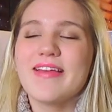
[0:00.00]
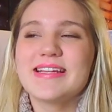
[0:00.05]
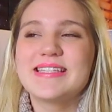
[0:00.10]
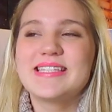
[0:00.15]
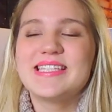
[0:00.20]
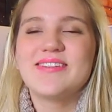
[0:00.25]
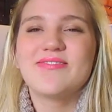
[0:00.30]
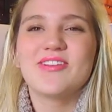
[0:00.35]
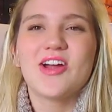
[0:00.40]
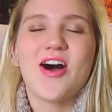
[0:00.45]

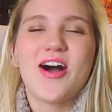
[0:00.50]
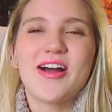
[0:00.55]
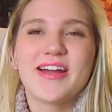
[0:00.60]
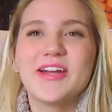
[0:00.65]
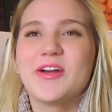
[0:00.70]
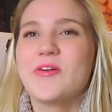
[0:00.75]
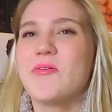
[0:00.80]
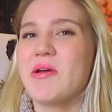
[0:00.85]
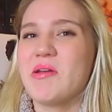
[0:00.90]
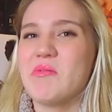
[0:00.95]
Stephen
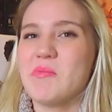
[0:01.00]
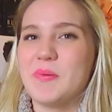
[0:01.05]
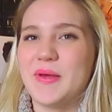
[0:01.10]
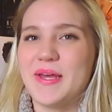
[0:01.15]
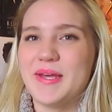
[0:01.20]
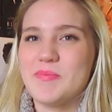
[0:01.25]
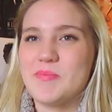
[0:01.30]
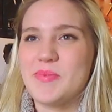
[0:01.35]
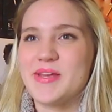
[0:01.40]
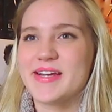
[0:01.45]
Hawking quite a
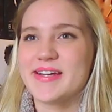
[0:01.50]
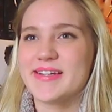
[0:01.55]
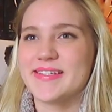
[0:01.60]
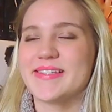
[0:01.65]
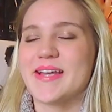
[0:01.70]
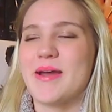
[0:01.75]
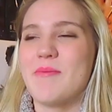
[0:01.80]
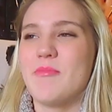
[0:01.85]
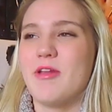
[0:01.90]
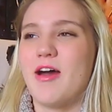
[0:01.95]
bit
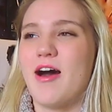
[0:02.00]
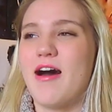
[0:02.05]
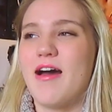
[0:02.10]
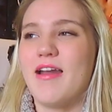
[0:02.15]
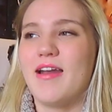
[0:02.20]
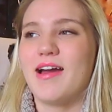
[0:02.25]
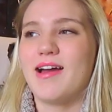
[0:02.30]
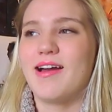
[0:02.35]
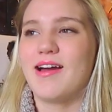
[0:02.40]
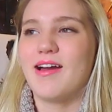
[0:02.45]
because I'm
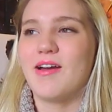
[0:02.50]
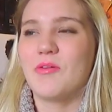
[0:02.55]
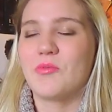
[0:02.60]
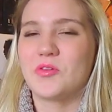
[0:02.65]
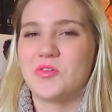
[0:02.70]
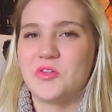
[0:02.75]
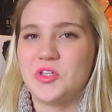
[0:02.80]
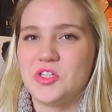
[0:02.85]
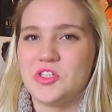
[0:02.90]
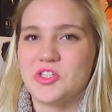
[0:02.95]
not
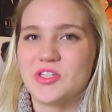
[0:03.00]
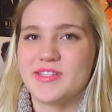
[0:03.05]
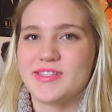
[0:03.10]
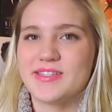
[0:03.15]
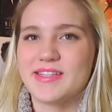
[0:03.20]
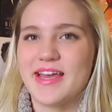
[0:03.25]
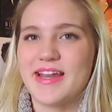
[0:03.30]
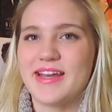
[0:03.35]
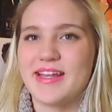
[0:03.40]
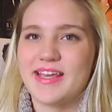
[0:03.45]

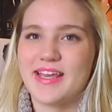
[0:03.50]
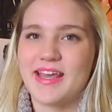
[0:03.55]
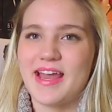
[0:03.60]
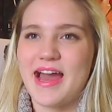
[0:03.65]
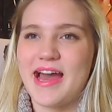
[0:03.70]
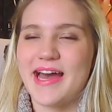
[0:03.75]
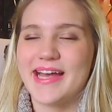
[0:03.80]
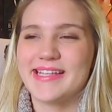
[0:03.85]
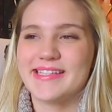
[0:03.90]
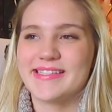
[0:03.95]
religious, and he
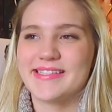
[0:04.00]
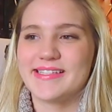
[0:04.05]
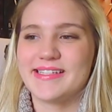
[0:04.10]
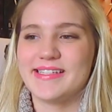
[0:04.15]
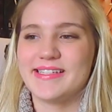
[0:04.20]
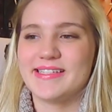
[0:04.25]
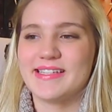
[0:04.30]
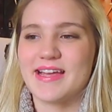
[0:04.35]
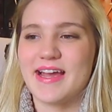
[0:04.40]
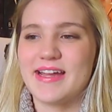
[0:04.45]
has
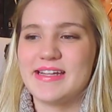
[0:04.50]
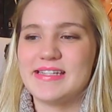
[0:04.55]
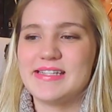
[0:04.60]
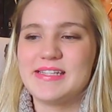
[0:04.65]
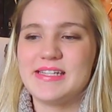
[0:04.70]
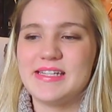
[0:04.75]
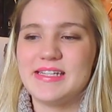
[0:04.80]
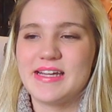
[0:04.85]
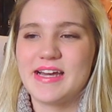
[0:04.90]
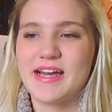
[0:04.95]
these
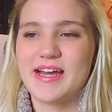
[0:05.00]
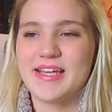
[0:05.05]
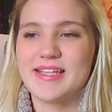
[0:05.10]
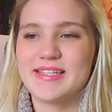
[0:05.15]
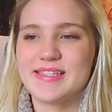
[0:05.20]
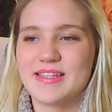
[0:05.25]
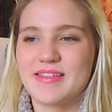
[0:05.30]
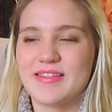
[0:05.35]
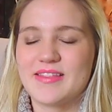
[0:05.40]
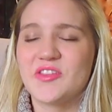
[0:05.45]

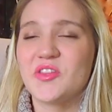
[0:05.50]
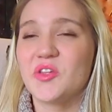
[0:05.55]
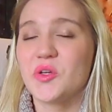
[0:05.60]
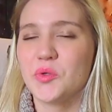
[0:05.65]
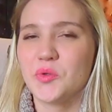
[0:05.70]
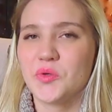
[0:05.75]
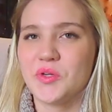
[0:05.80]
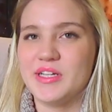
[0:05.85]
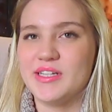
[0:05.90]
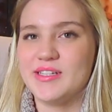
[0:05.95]
ideas and
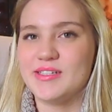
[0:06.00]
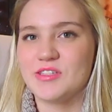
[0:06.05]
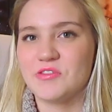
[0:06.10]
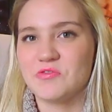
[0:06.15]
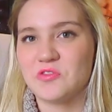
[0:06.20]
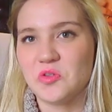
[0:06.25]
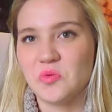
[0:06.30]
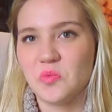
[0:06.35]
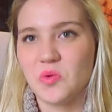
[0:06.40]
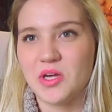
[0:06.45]
theories,
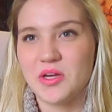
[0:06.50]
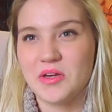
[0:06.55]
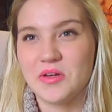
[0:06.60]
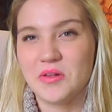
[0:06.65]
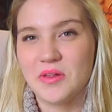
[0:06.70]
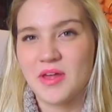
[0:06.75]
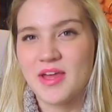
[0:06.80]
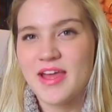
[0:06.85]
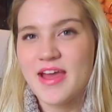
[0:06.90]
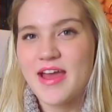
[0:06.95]
if you
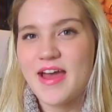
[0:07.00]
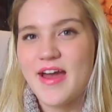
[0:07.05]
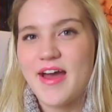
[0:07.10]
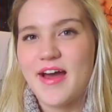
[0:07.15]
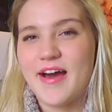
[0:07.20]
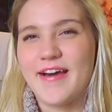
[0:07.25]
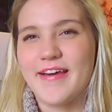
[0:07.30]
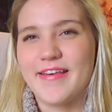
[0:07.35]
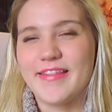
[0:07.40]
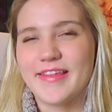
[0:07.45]
will,
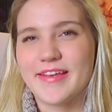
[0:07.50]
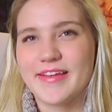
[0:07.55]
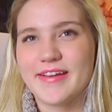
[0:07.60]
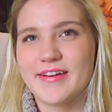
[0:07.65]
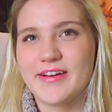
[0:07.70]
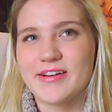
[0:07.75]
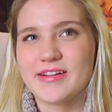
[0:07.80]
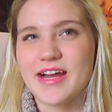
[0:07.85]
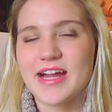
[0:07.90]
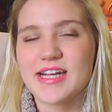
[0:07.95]

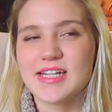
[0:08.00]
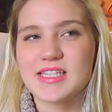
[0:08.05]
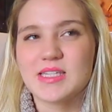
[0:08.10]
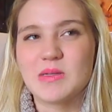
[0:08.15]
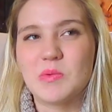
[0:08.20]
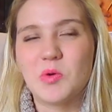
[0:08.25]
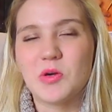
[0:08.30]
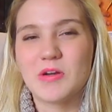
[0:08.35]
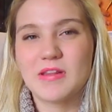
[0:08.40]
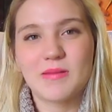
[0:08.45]
that kind of
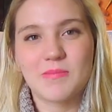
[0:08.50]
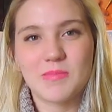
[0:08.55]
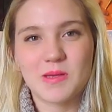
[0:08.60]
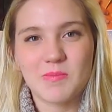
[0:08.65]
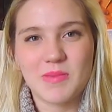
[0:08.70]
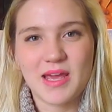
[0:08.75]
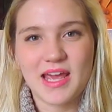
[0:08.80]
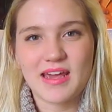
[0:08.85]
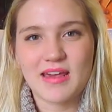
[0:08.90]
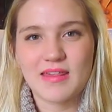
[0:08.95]
support the
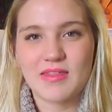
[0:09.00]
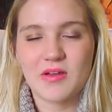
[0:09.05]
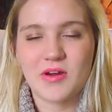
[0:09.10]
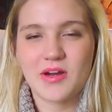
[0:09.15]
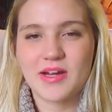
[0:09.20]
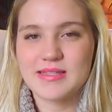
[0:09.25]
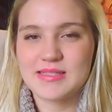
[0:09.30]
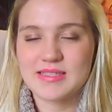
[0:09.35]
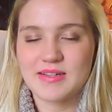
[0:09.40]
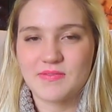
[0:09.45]
Big Bang
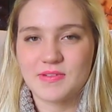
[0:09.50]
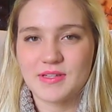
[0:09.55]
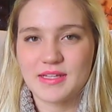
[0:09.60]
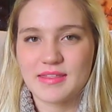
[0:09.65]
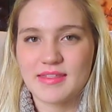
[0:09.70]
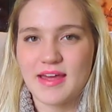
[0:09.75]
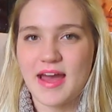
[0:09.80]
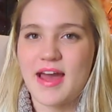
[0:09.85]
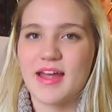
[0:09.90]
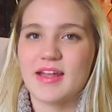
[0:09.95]
Theory and stuff
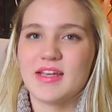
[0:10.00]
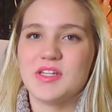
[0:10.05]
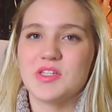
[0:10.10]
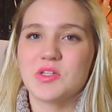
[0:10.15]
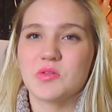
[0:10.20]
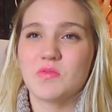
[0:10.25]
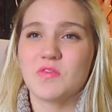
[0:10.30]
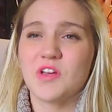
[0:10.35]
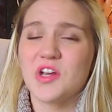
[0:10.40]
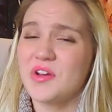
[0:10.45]
like that.
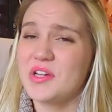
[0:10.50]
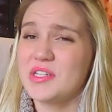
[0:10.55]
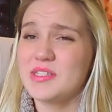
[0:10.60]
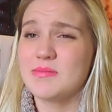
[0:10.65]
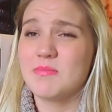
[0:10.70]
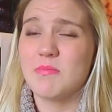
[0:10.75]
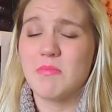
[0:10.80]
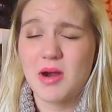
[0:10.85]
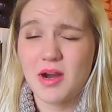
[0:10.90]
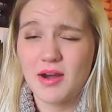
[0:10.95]
He's a very
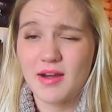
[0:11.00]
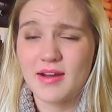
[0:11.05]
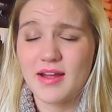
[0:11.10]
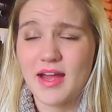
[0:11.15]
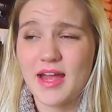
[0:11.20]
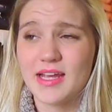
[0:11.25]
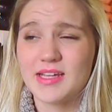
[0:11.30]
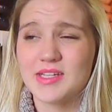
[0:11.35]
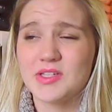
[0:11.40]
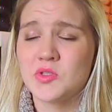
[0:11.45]
smart
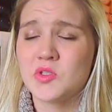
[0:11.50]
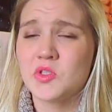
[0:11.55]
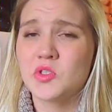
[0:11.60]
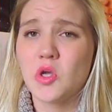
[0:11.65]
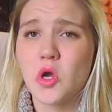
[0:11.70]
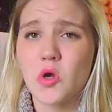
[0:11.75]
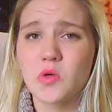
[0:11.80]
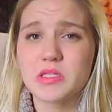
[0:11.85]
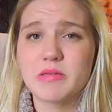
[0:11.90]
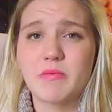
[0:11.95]
guy. He's
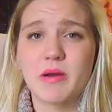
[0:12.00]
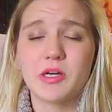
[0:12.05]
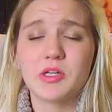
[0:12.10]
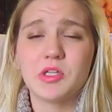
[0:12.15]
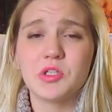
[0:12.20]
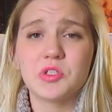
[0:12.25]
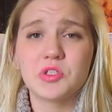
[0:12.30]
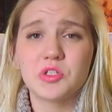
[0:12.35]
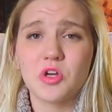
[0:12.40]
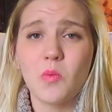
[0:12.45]
so smart.
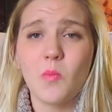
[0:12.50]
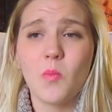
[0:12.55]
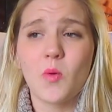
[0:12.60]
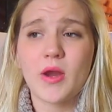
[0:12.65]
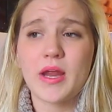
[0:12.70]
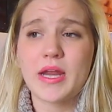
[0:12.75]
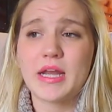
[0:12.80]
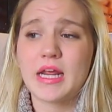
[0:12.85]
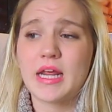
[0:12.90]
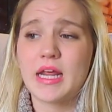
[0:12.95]
He's so
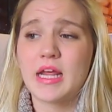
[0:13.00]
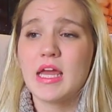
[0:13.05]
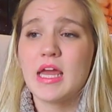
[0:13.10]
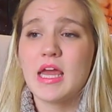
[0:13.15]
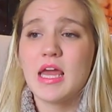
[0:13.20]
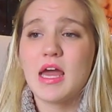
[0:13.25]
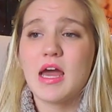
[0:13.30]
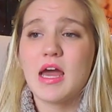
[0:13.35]
brainy.